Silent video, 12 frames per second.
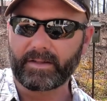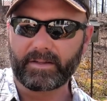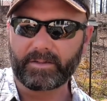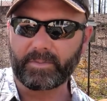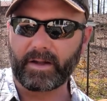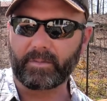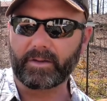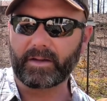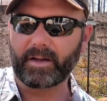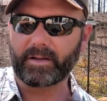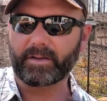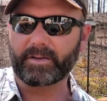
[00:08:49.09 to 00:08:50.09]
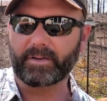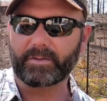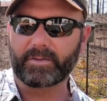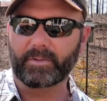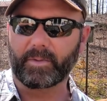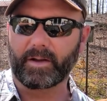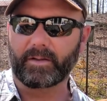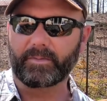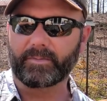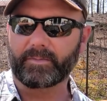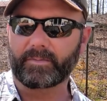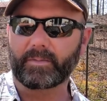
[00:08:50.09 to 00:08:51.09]
He's probably not gonna do too well.
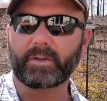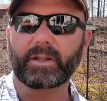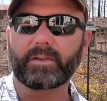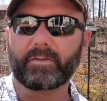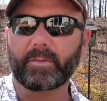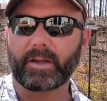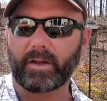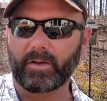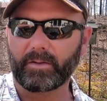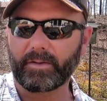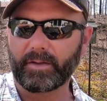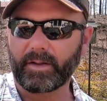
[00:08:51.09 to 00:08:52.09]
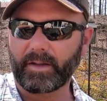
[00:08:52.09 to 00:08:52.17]
We'll leave him alone.